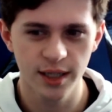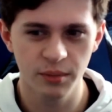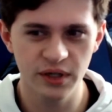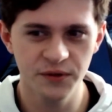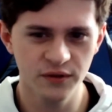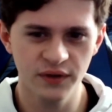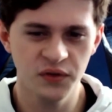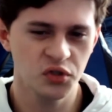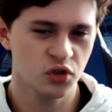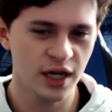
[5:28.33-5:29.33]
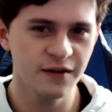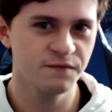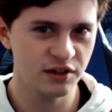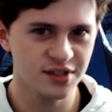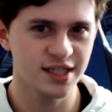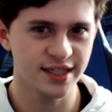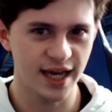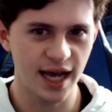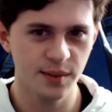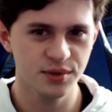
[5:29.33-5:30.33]
but if you if you try to fill in the
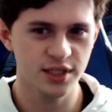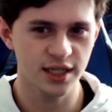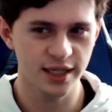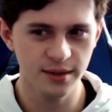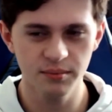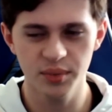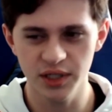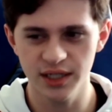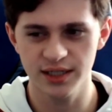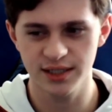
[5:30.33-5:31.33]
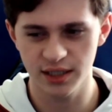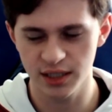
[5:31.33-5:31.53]
gaps him being a,